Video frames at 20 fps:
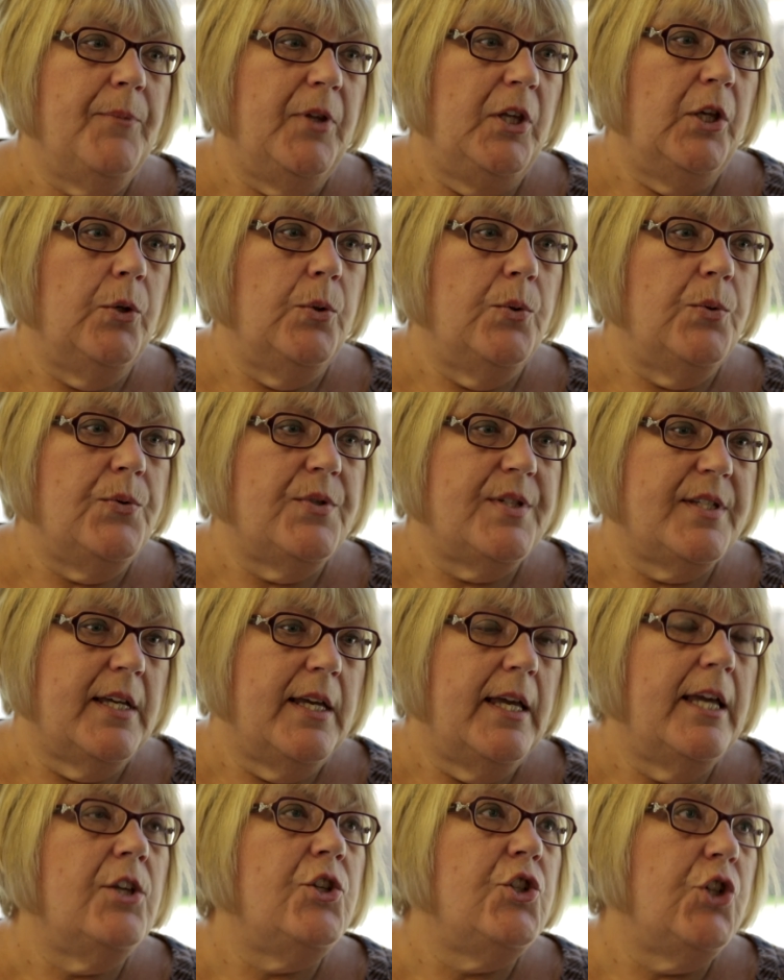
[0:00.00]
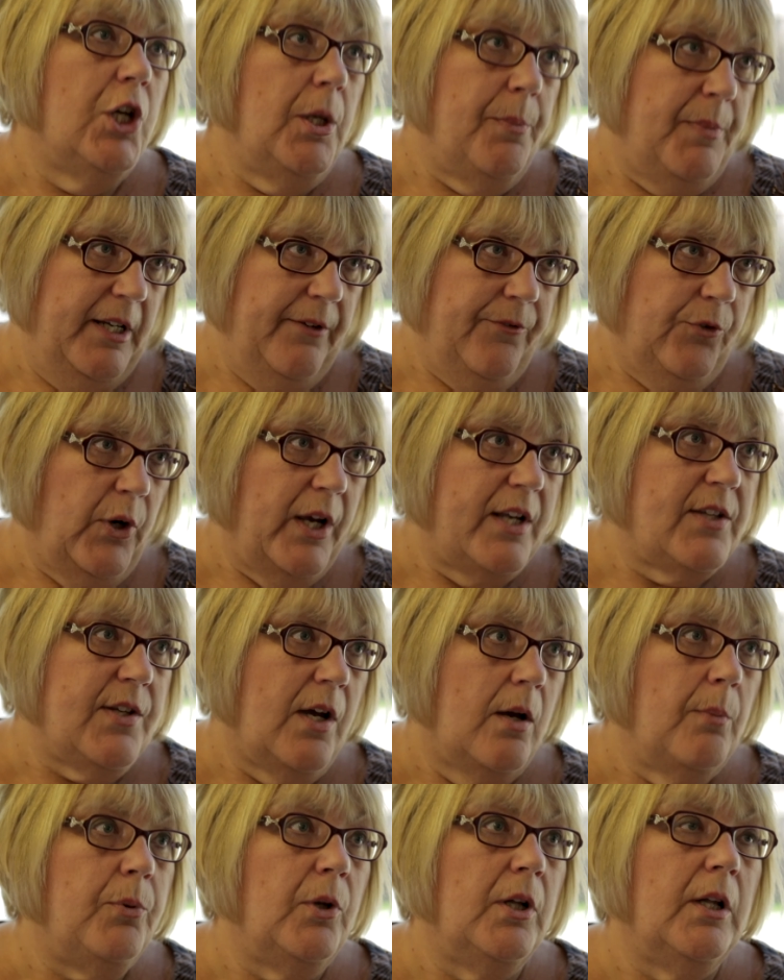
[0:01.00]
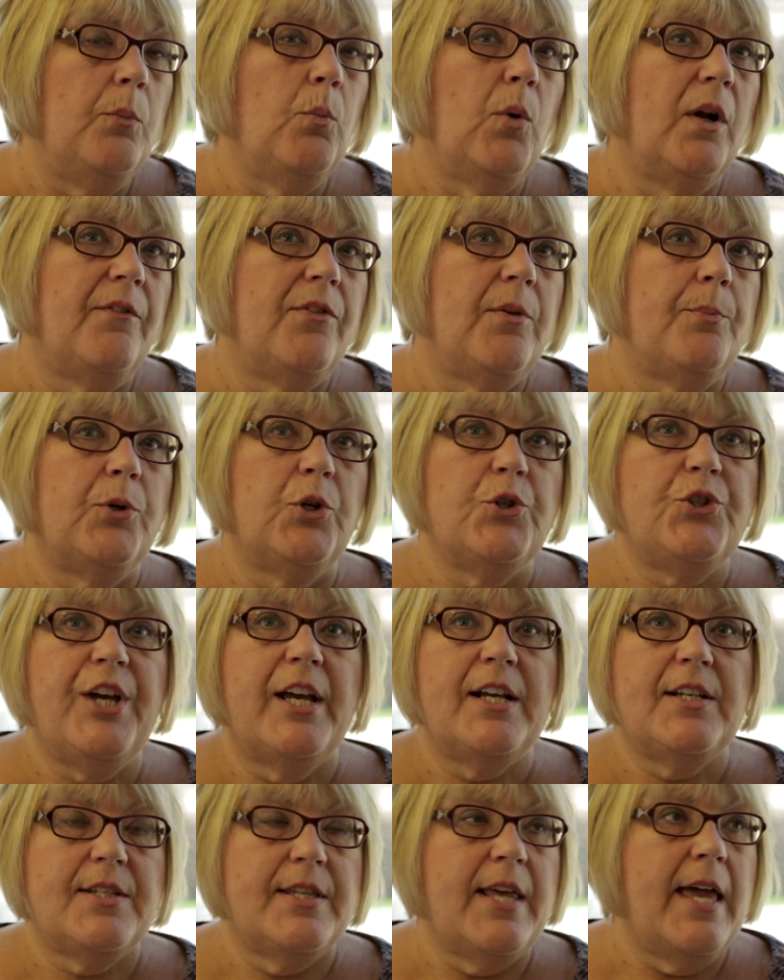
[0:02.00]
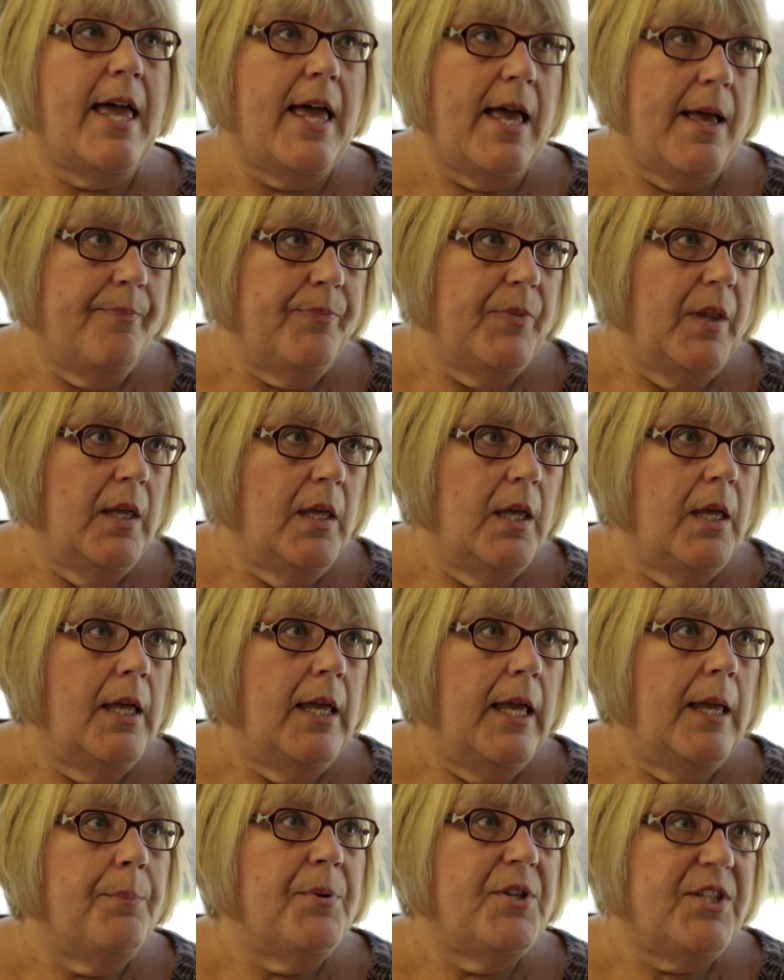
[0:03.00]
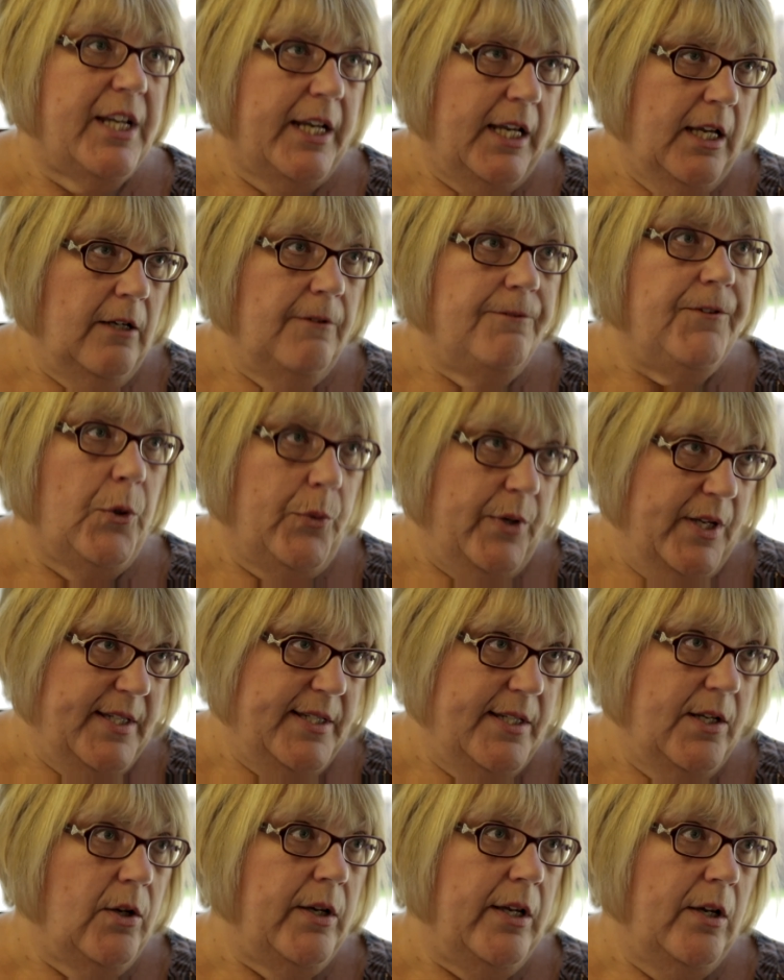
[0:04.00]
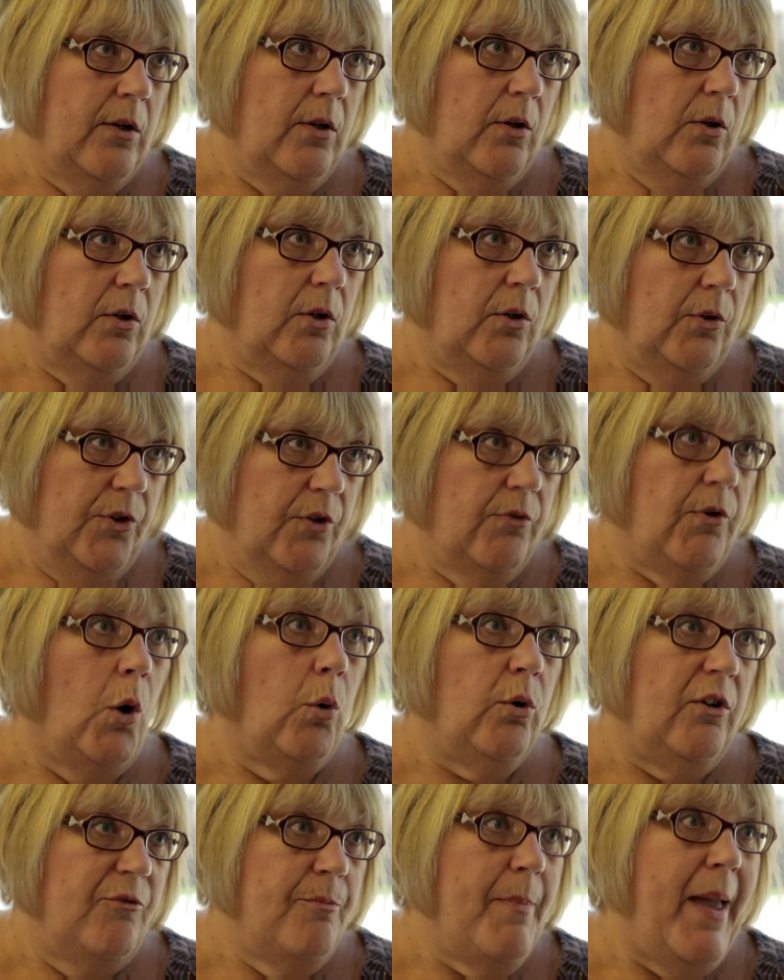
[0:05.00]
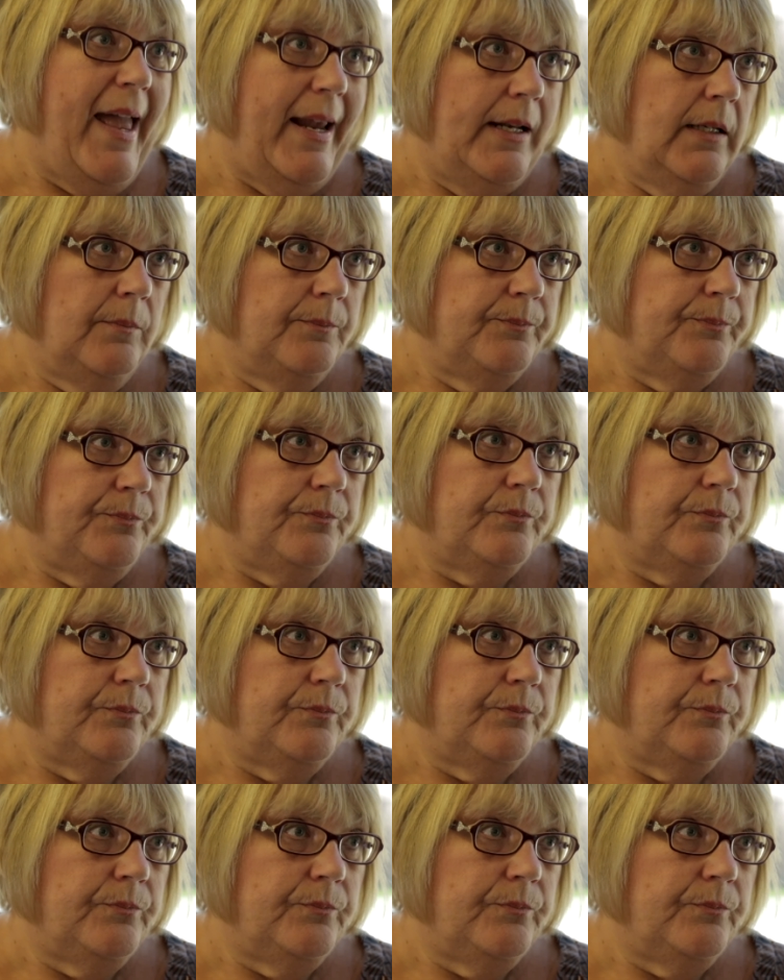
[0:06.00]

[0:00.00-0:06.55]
used in Germany, for example, in one of the projects there, in particular focusing on the role of men.